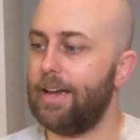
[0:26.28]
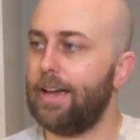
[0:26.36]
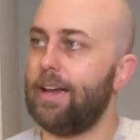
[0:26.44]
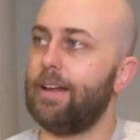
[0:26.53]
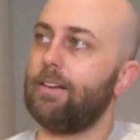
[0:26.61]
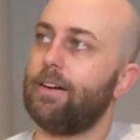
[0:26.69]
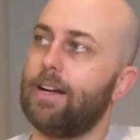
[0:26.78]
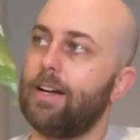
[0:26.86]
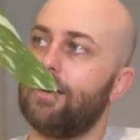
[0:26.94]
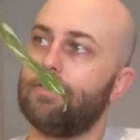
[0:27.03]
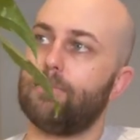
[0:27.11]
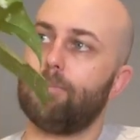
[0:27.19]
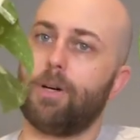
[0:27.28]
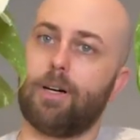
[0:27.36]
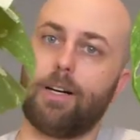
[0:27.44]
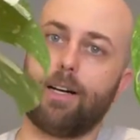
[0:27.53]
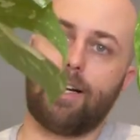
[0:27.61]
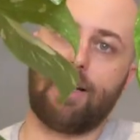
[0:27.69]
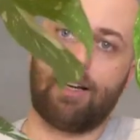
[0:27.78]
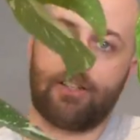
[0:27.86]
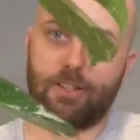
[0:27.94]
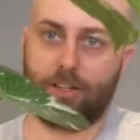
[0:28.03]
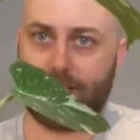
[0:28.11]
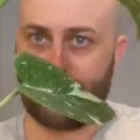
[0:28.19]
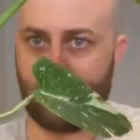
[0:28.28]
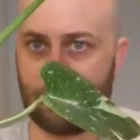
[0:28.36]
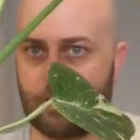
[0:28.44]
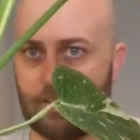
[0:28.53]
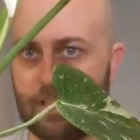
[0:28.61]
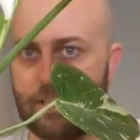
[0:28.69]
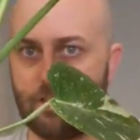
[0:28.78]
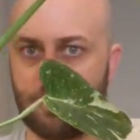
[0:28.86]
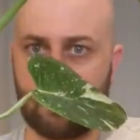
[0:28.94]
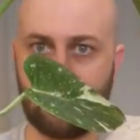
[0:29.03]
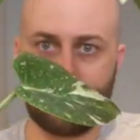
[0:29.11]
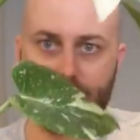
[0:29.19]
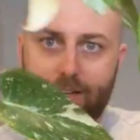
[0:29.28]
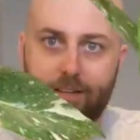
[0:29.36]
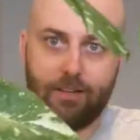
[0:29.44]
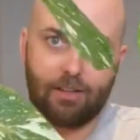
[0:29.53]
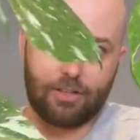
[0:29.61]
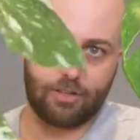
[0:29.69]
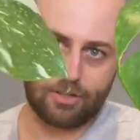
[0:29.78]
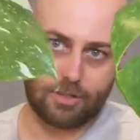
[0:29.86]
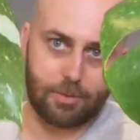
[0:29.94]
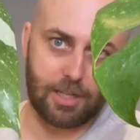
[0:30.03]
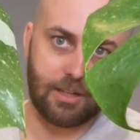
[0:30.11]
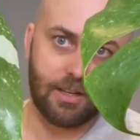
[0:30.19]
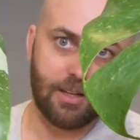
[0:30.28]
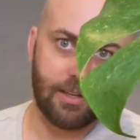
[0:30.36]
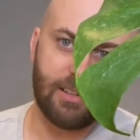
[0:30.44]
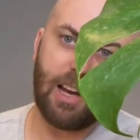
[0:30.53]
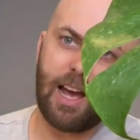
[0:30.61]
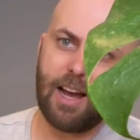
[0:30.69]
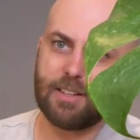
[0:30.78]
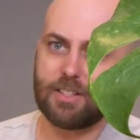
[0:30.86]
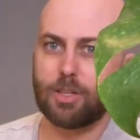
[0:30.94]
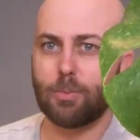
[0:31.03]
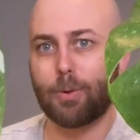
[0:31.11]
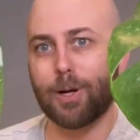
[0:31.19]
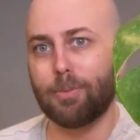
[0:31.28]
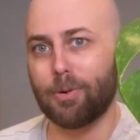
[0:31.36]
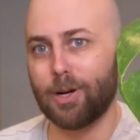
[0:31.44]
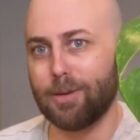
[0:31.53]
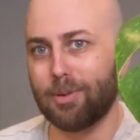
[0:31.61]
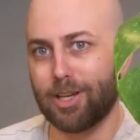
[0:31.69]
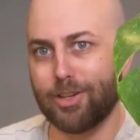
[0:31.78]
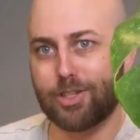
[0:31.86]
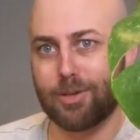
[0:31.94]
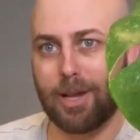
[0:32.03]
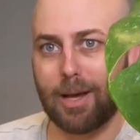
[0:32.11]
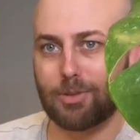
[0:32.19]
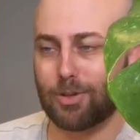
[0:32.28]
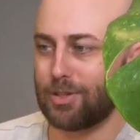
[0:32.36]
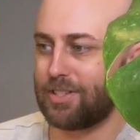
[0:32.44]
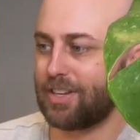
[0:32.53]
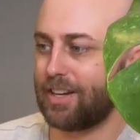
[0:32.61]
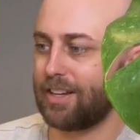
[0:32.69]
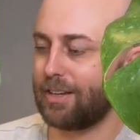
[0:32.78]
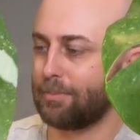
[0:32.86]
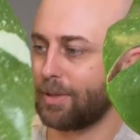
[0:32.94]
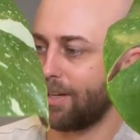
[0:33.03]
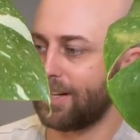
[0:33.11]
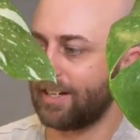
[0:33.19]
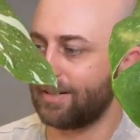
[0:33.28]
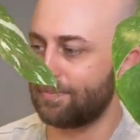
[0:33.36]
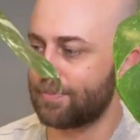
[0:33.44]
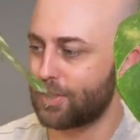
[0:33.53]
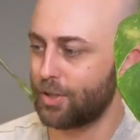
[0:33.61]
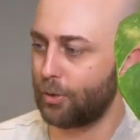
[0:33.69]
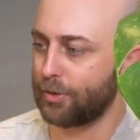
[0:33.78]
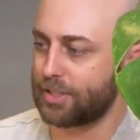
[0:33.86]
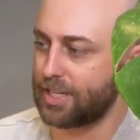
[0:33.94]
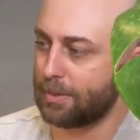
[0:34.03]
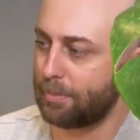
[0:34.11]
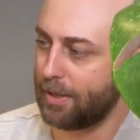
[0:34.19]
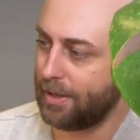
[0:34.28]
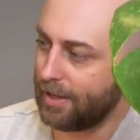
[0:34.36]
And I have my Thai Constellation here that used to be, it's still pretty, but it used to be absolutely stunning, but I sold the tip.